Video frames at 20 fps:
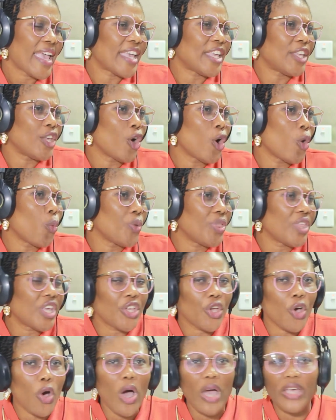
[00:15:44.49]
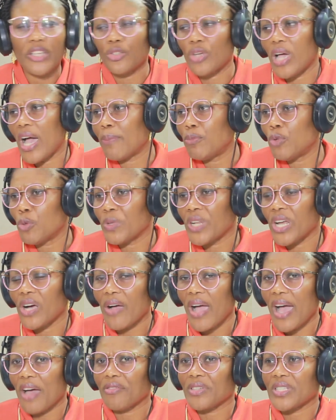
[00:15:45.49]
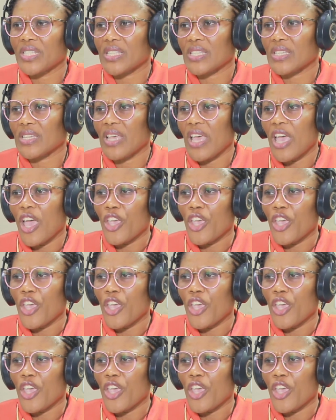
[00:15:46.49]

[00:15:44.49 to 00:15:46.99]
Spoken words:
in your within your abdominal cavity.